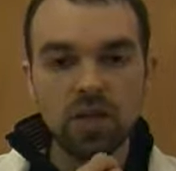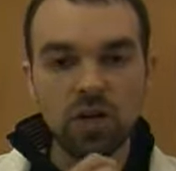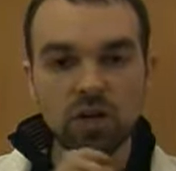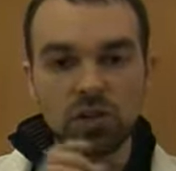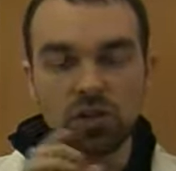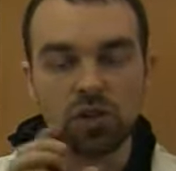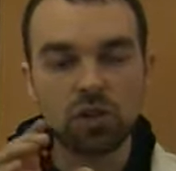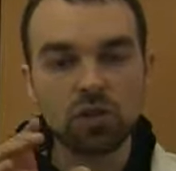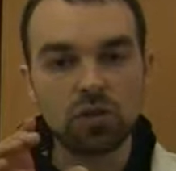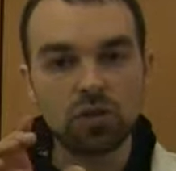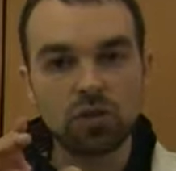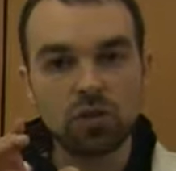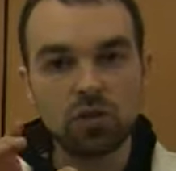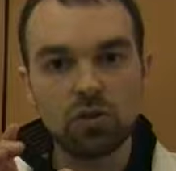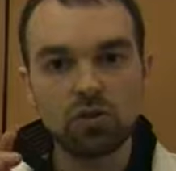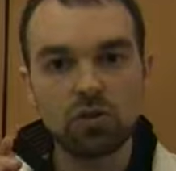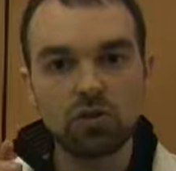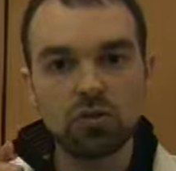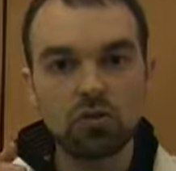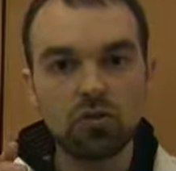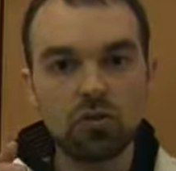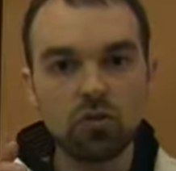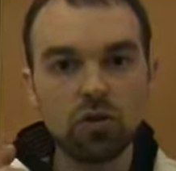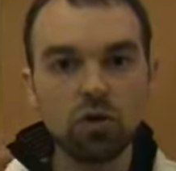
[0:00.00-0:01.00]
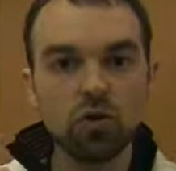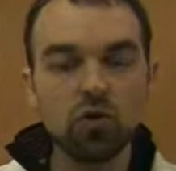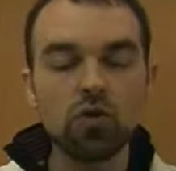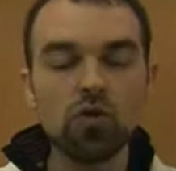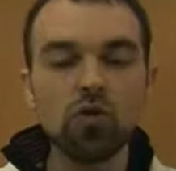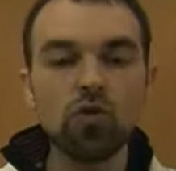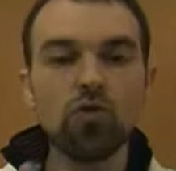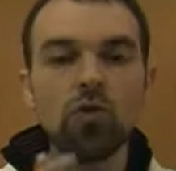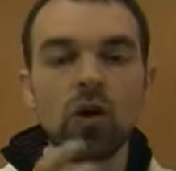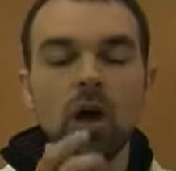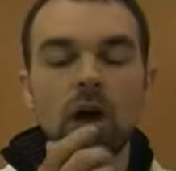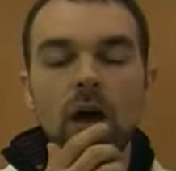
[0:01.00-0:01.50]
there's
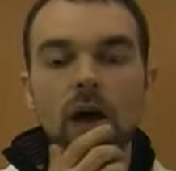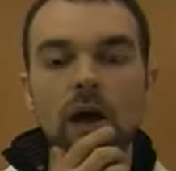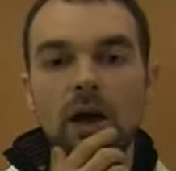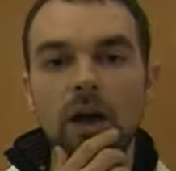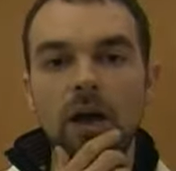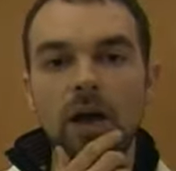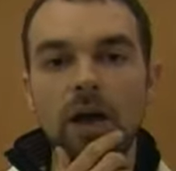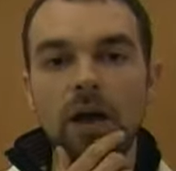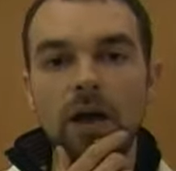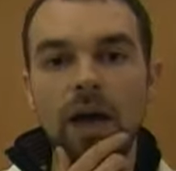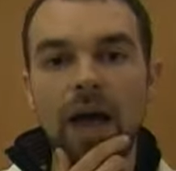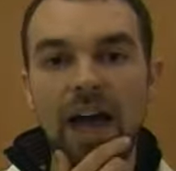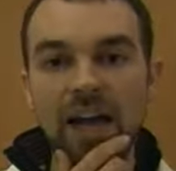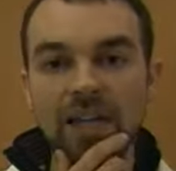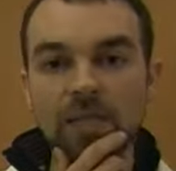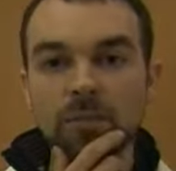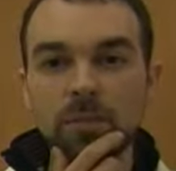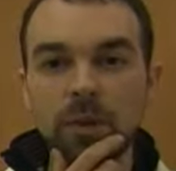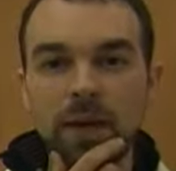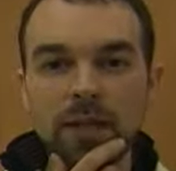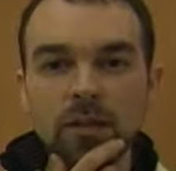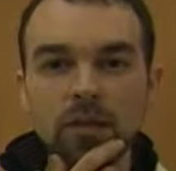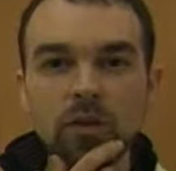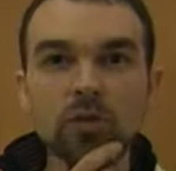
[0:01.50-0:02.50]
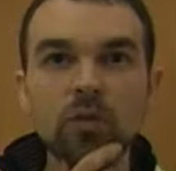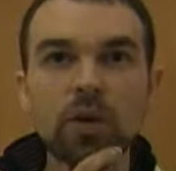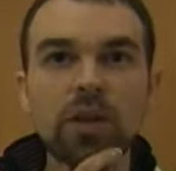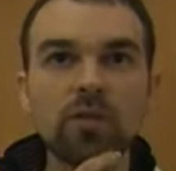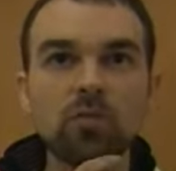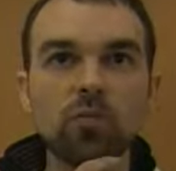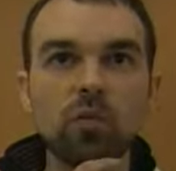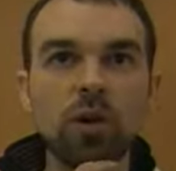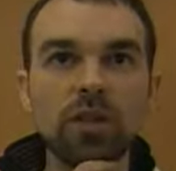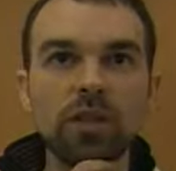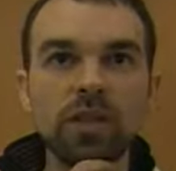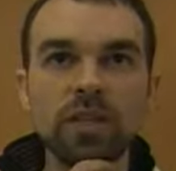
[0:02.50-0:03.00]
two aspects to
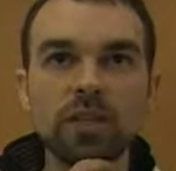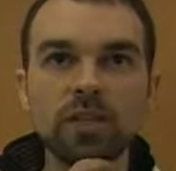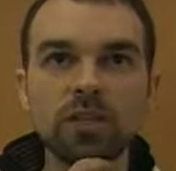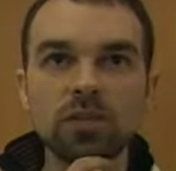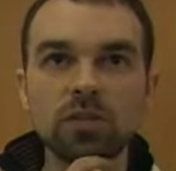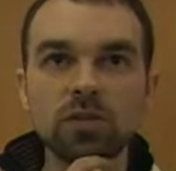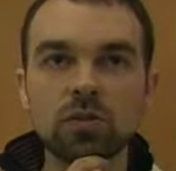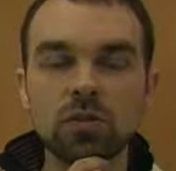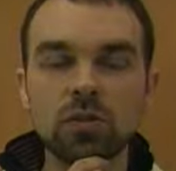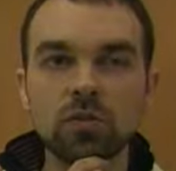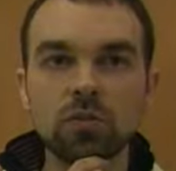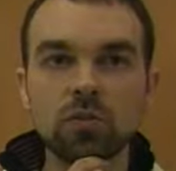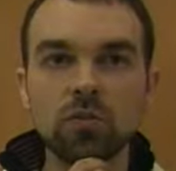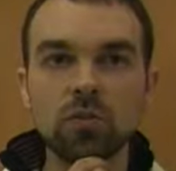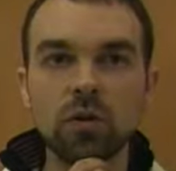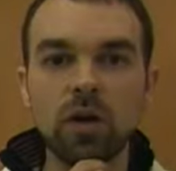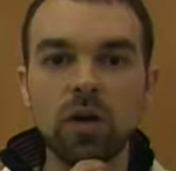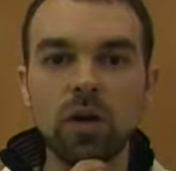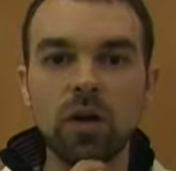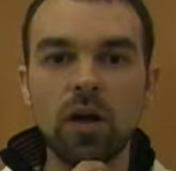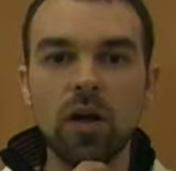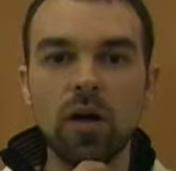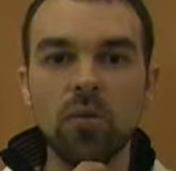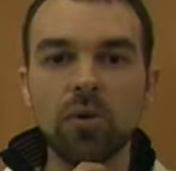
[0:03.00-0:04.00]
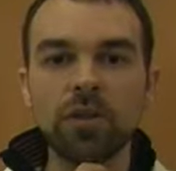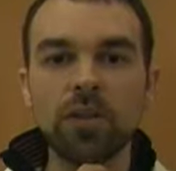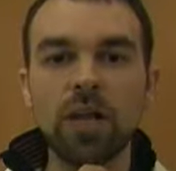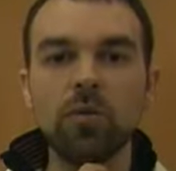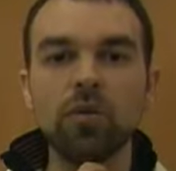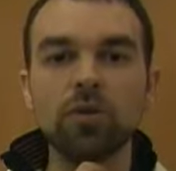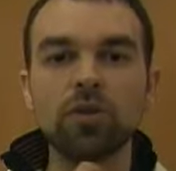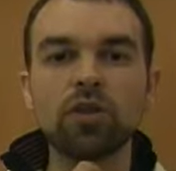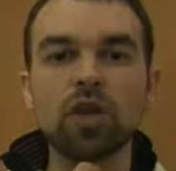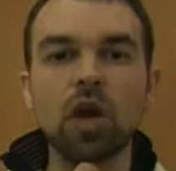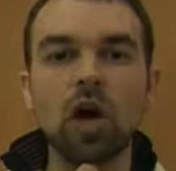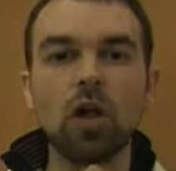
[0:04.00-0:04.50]
it. One is what
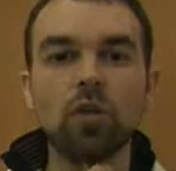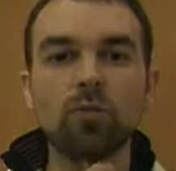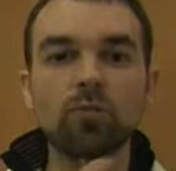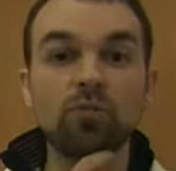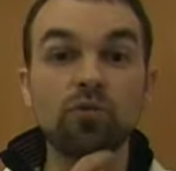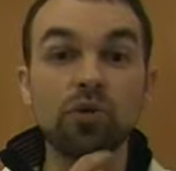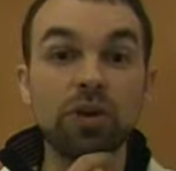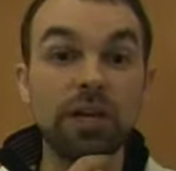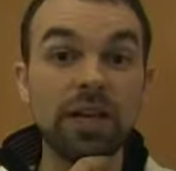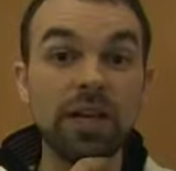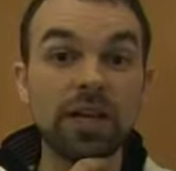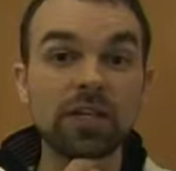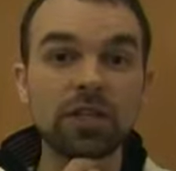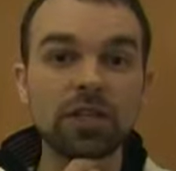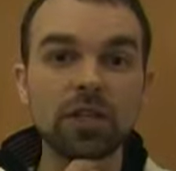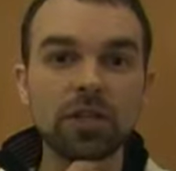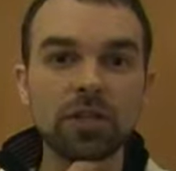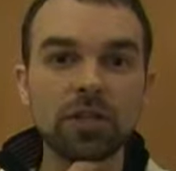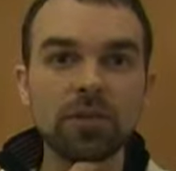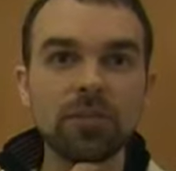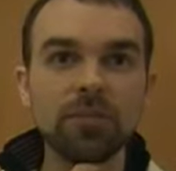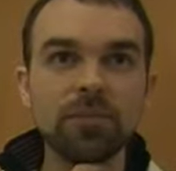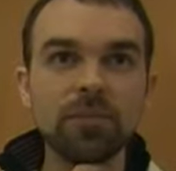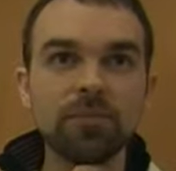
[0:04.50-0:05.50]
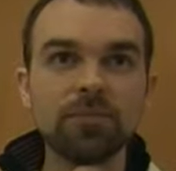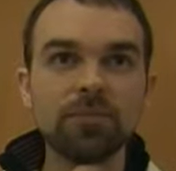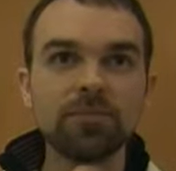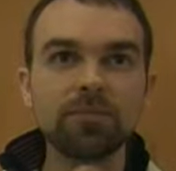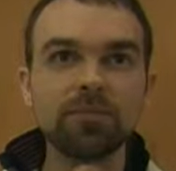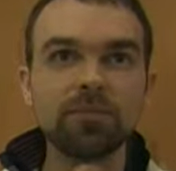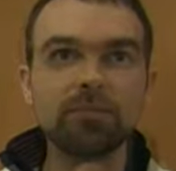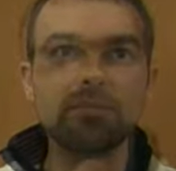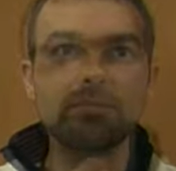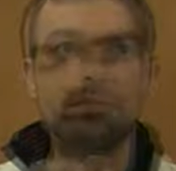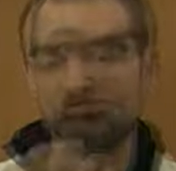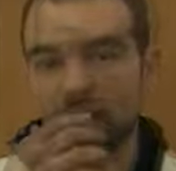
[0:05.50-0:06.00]
I would call prediction.
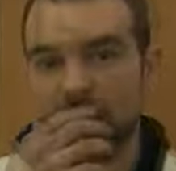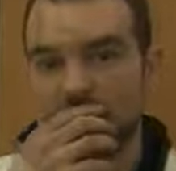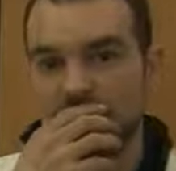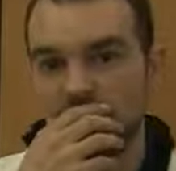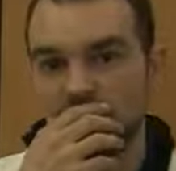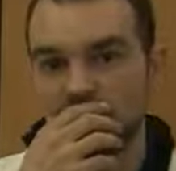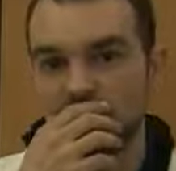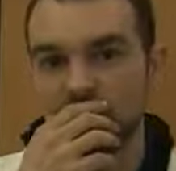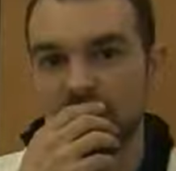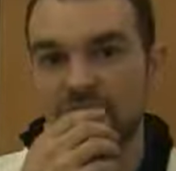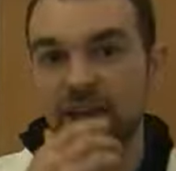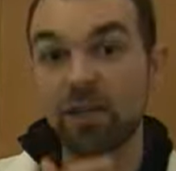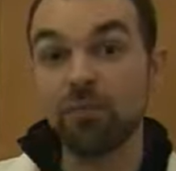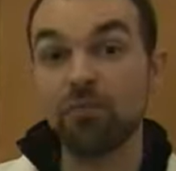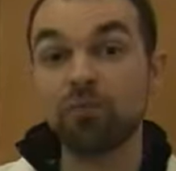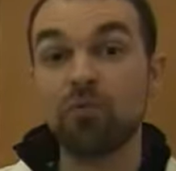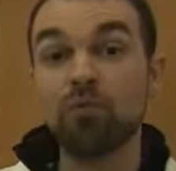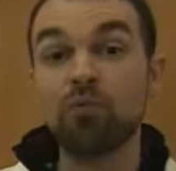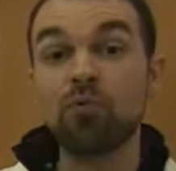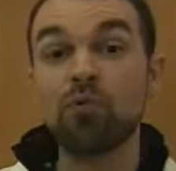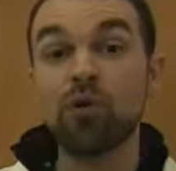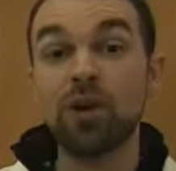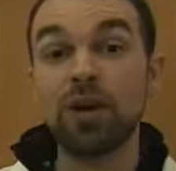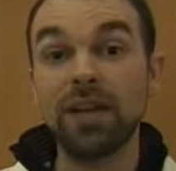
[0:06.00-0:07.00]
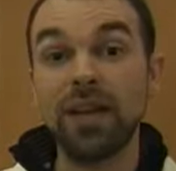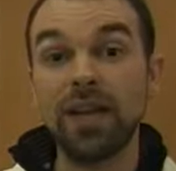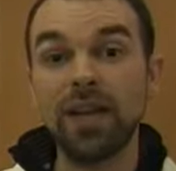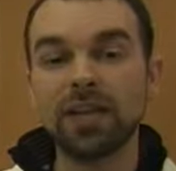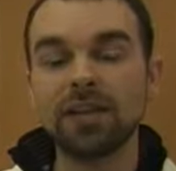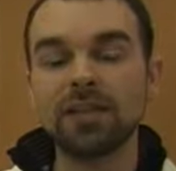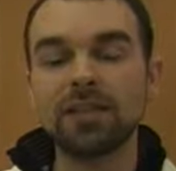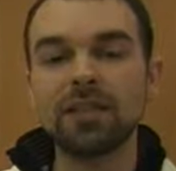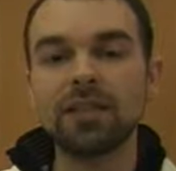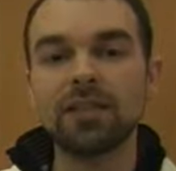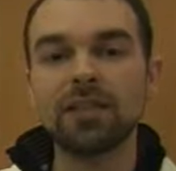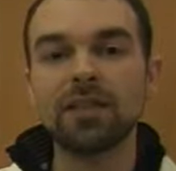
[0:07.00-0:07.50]
If we can
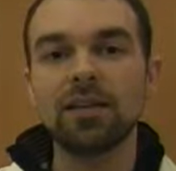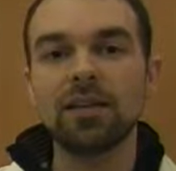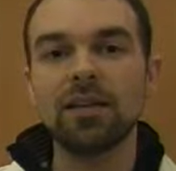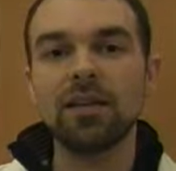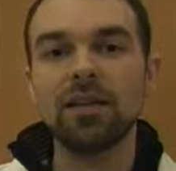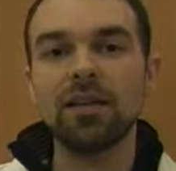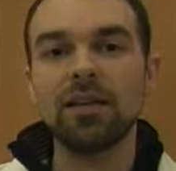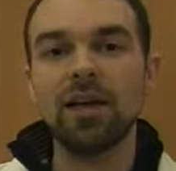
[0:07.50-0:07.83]
predict,